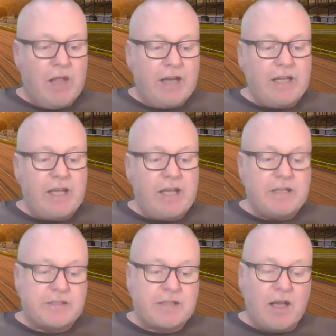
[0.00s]
And it
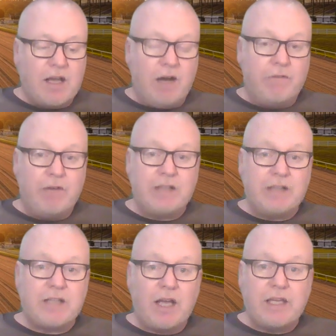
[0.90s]
is a Van
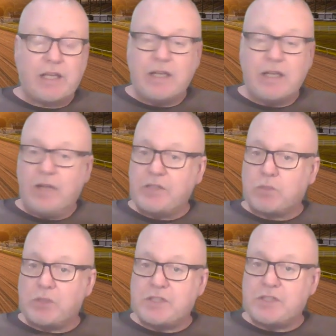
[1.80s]
Dyke. Now, this
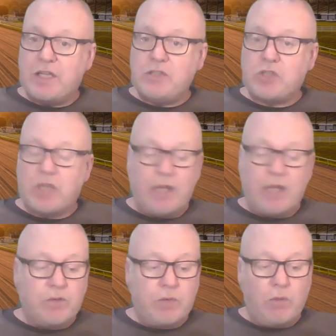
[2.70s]
one isn't injured like
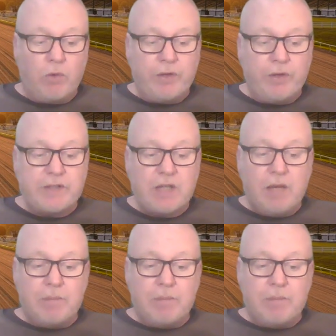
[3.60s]
the real one is.